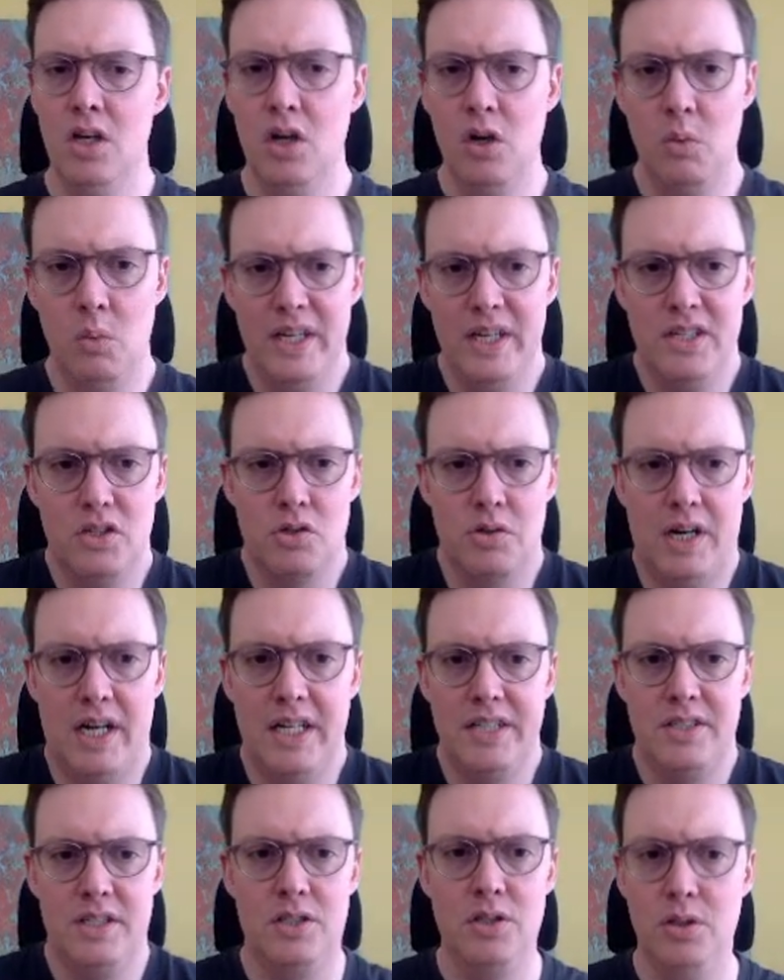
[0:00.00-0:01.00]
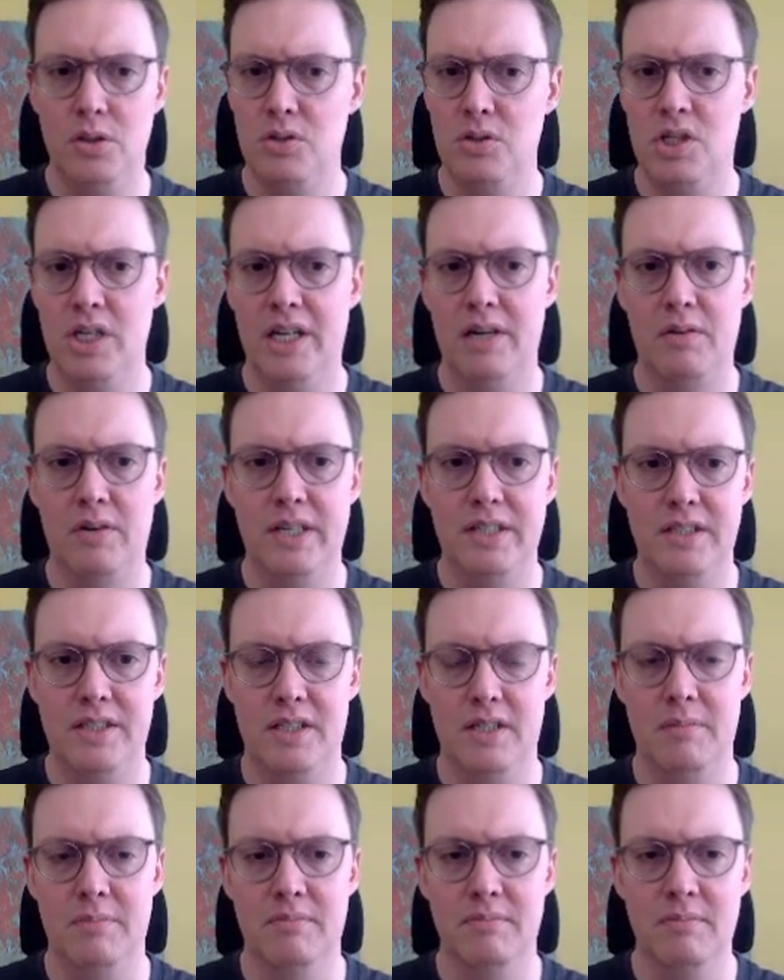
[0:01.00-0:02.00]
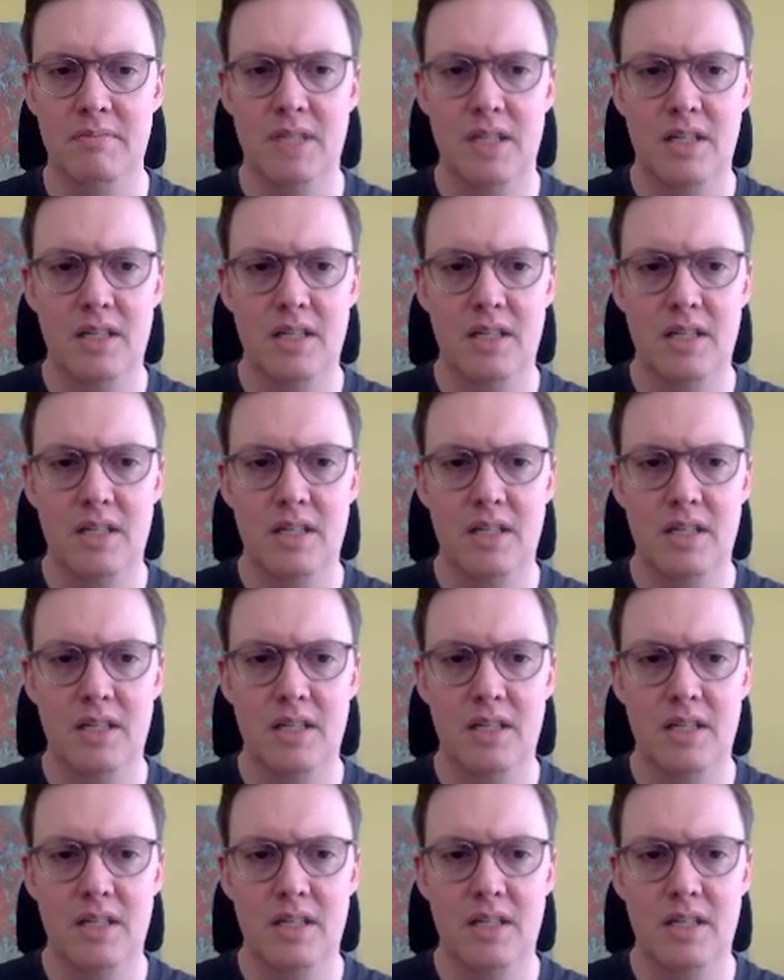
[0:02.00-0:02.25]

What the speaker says: White tries to generate some